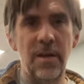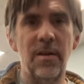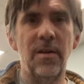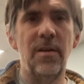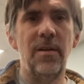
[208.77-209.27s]

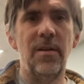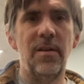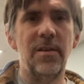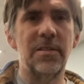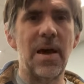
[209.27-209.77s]

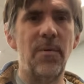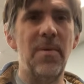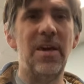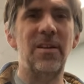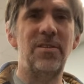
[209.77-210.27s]
because that would
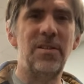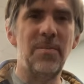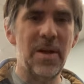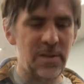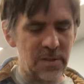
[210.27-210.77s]
make it G
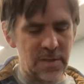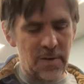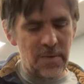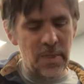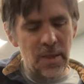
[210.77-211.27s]
major
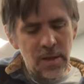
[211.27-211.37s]
7.